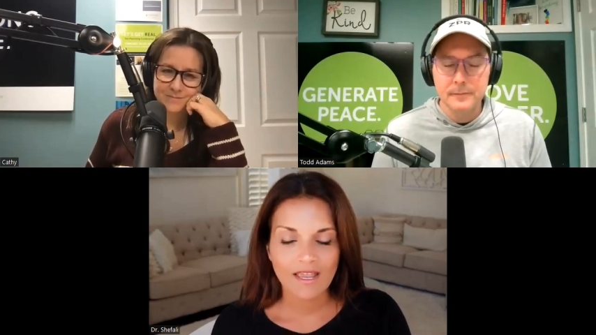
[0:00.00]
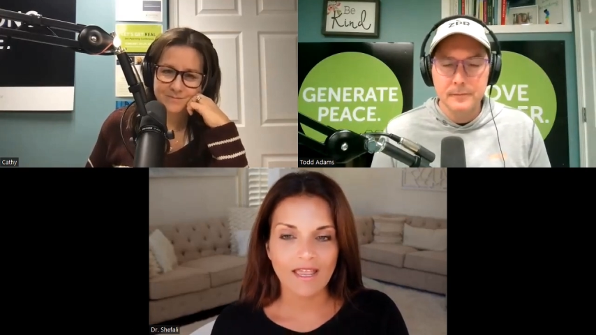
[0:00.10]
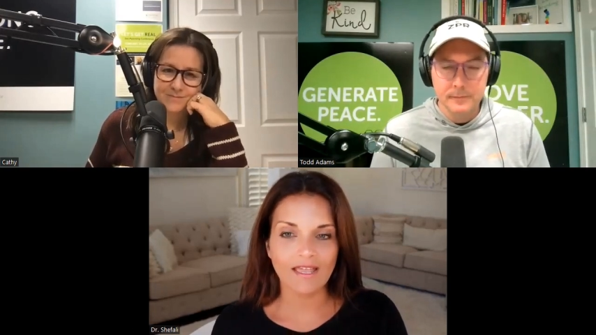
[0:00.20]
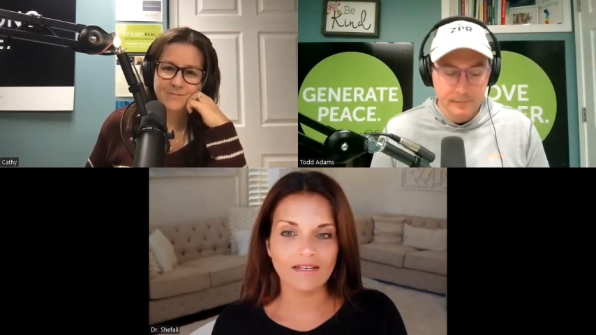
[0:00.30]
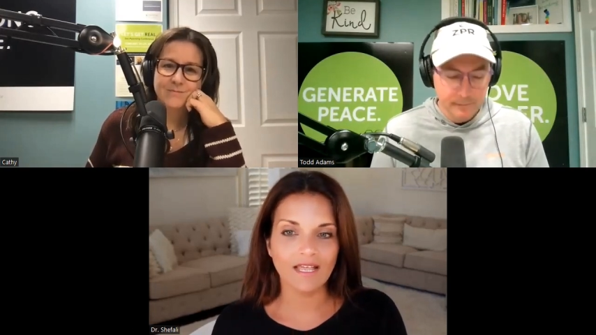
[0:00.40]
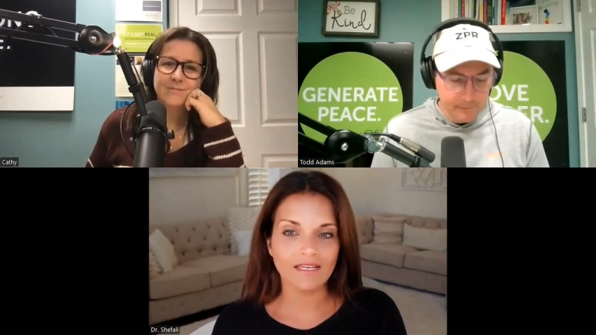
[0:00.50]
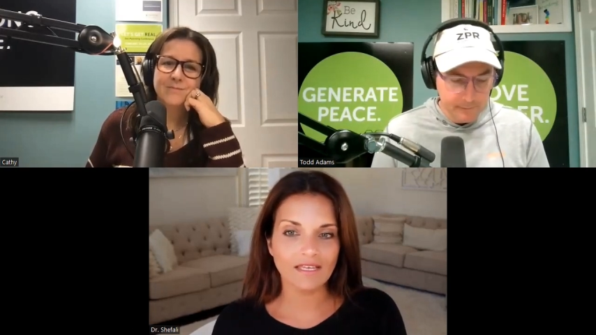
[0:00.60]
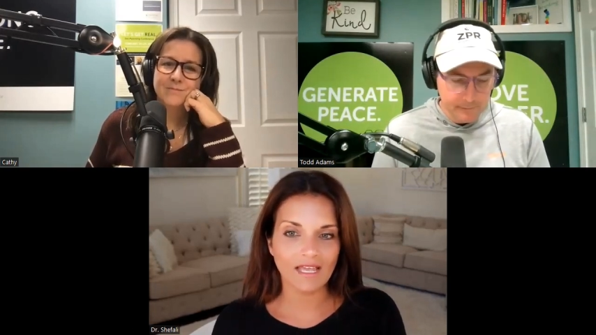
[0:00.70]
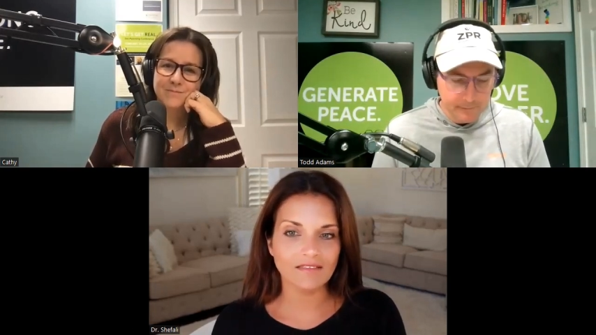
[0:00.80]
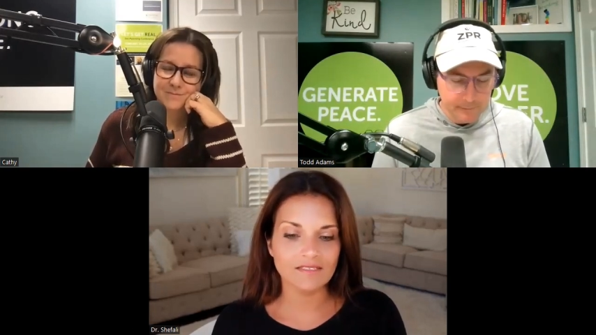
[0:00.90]
Speaker 1: And like
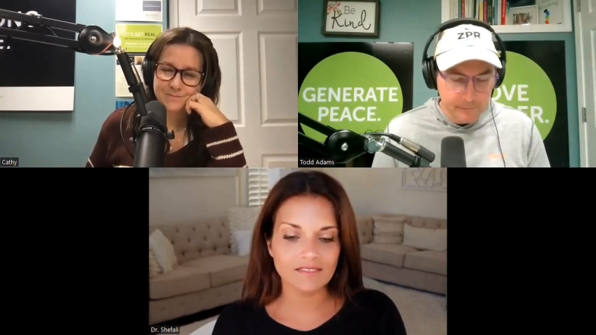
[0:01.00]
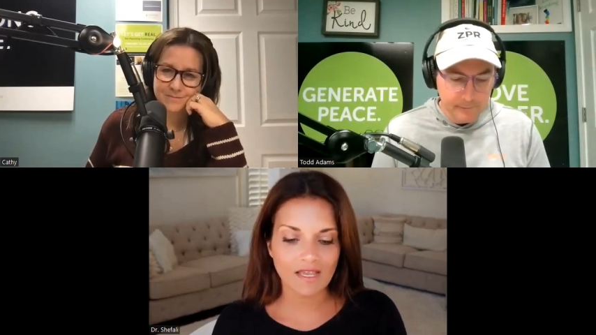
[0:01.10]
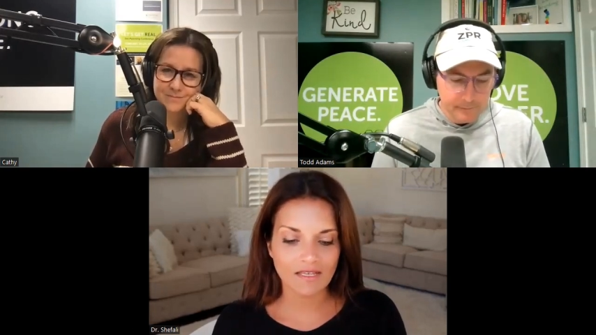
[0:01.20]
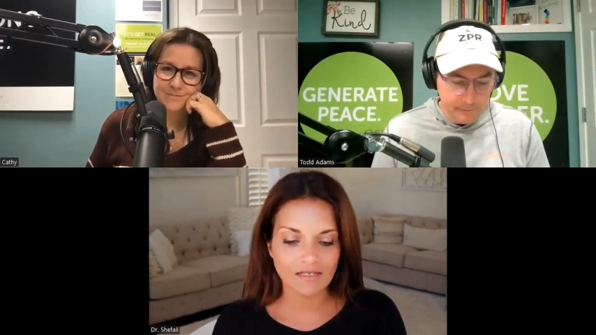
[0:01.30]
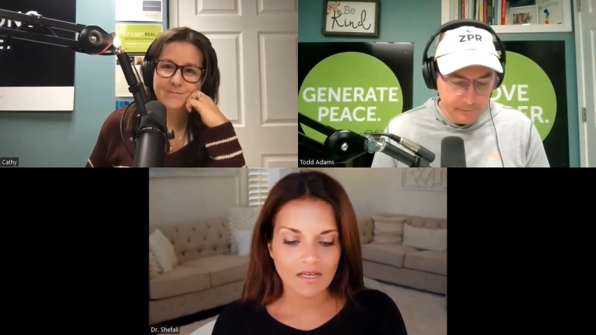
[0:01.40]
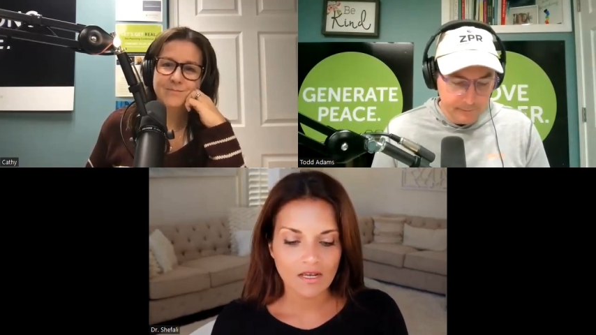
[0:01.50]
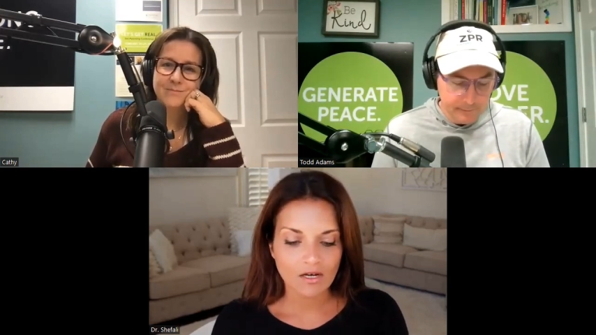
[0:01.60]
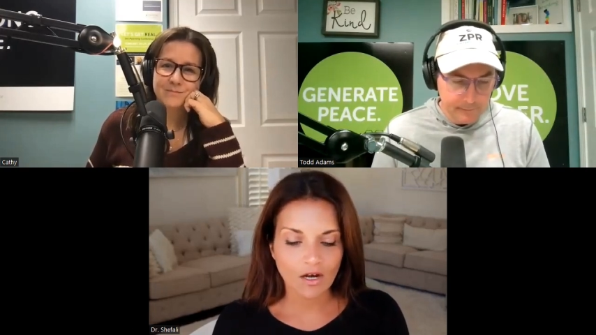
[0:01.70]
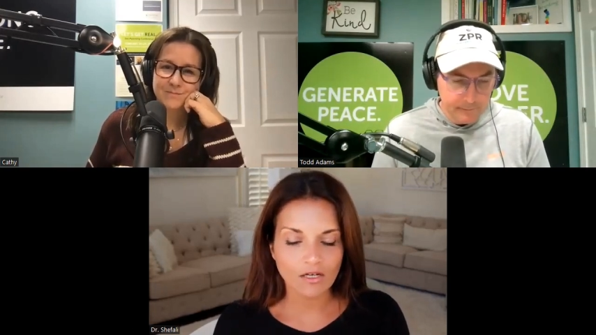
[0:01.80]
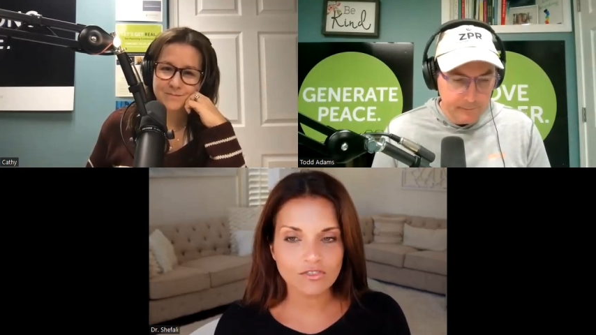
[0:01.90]
Cathy said,
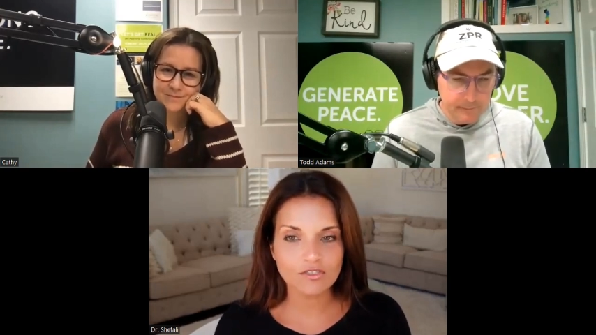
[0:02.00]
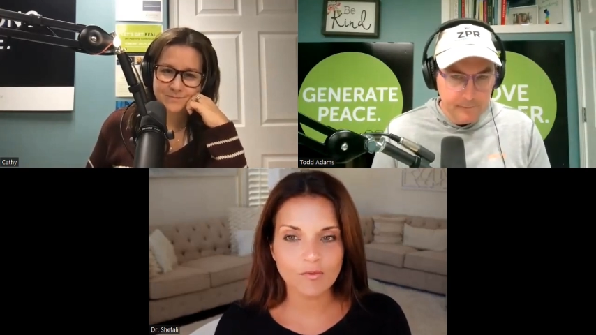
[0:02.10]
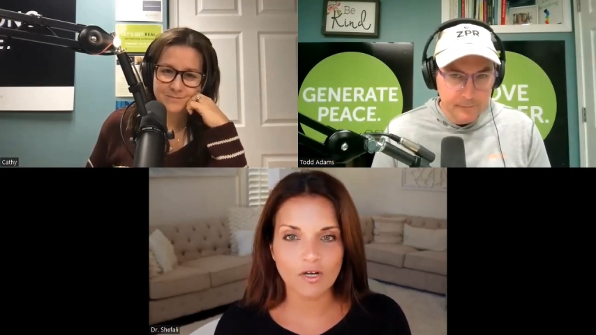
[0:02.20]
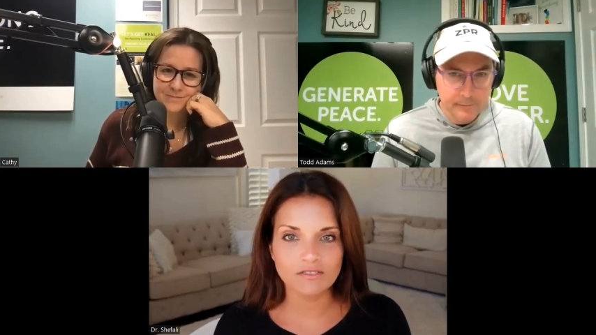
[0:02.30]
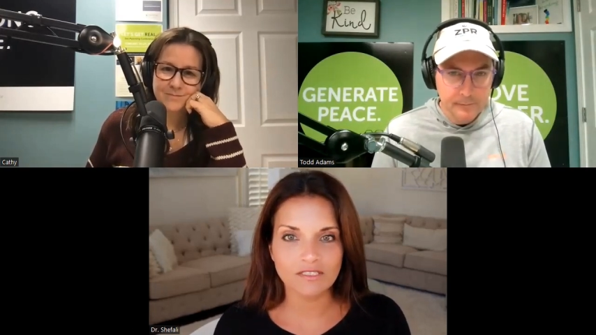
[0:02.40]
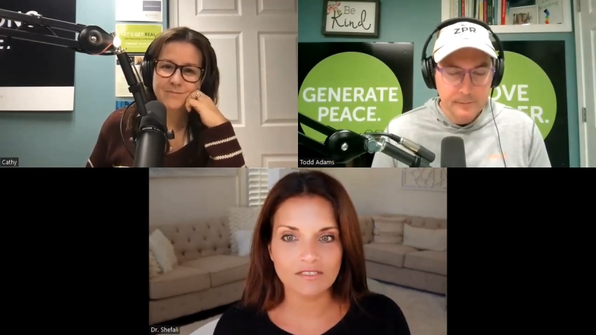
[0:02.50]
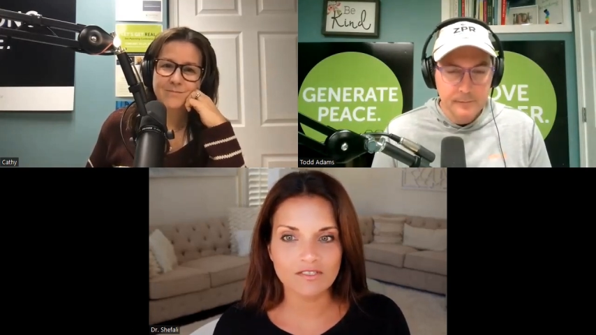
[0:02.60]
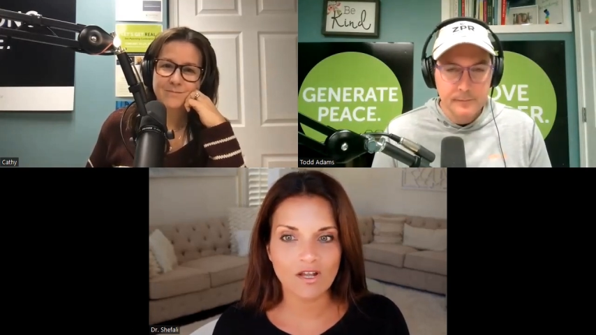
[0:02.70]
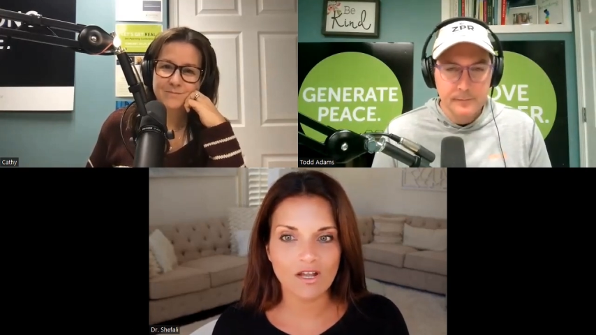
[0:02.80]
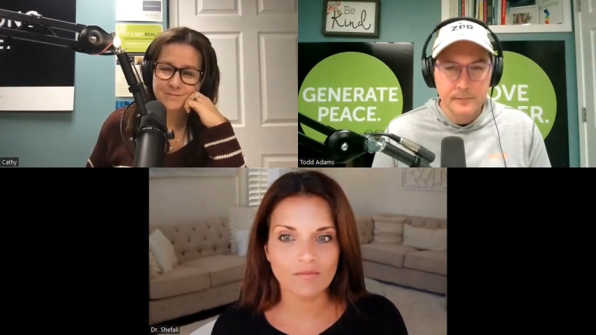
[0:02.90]
conscious parenting
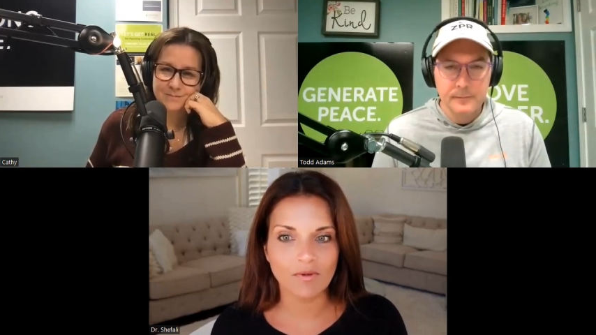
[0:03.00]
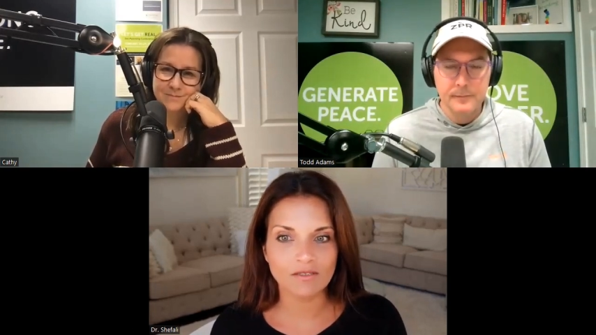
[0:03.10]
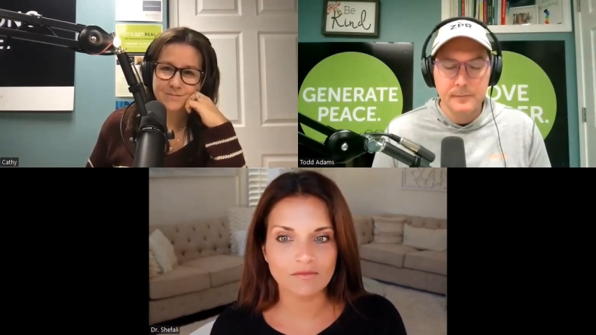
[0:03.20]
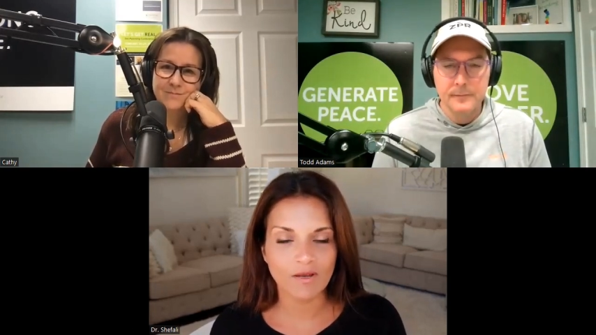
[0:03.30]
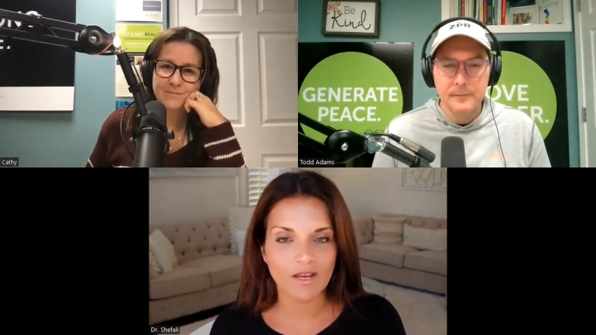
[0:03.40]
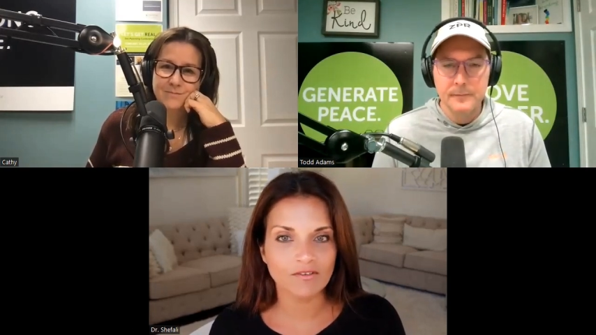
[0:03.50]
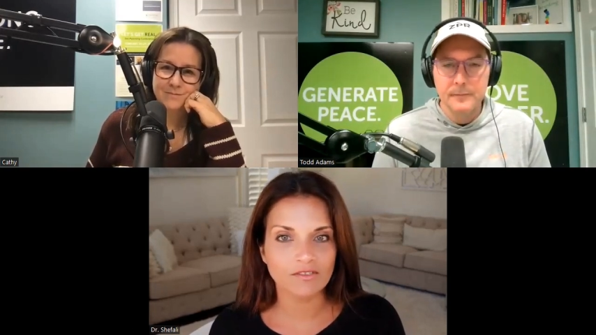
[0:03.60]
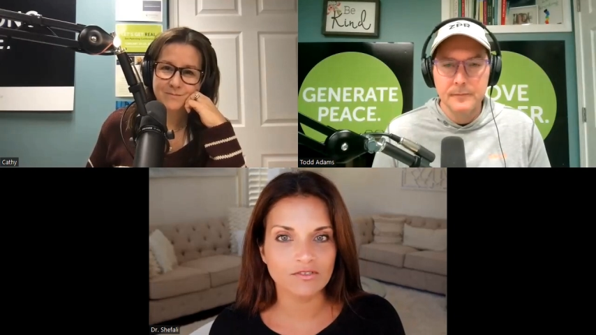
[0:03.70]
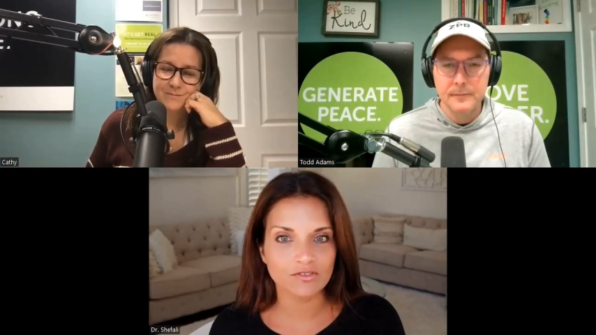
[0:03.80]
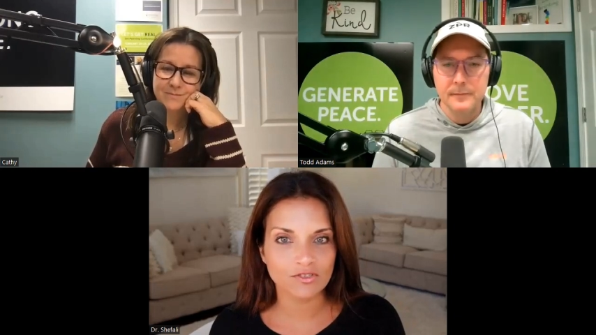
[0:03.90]
is not about
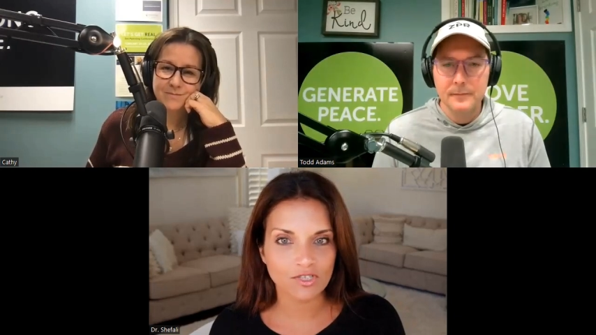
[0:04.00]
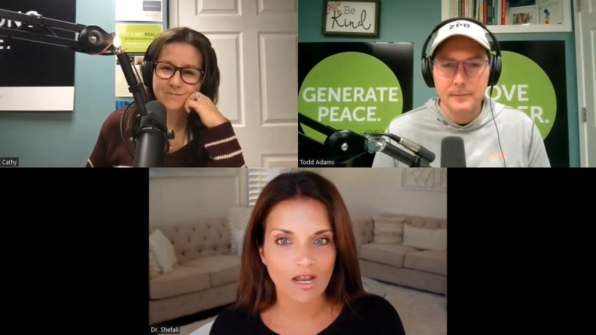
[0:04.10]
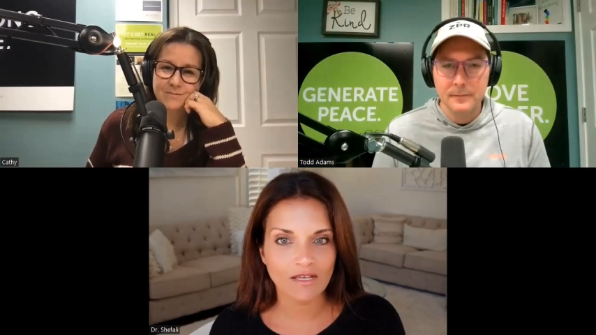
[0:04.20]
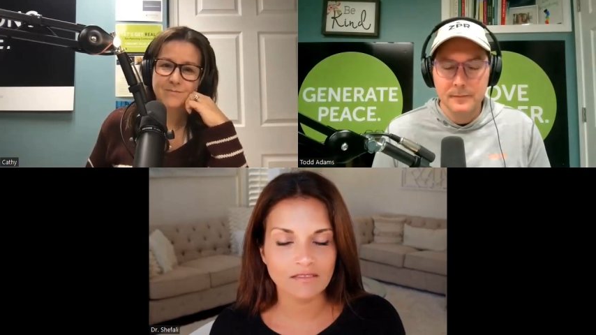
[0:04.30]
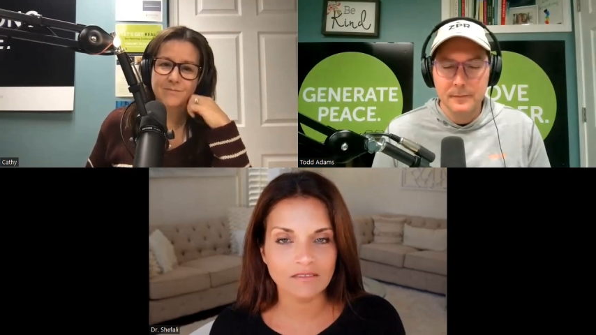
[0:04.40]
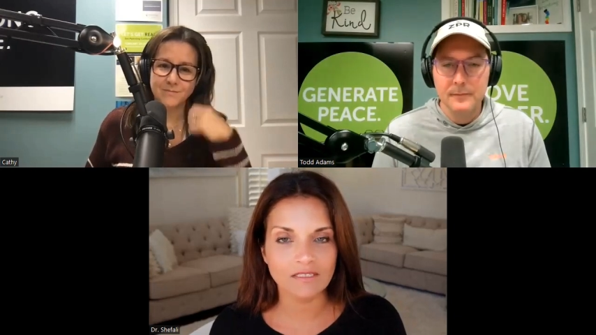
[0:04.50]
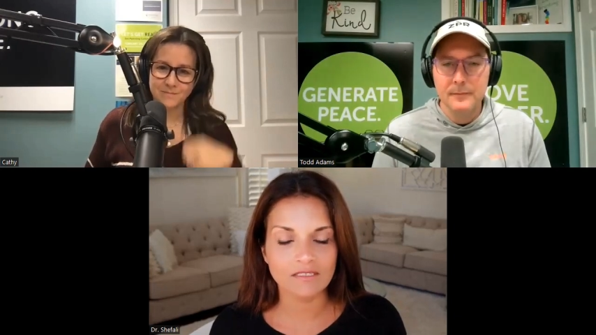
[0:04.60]
parent child,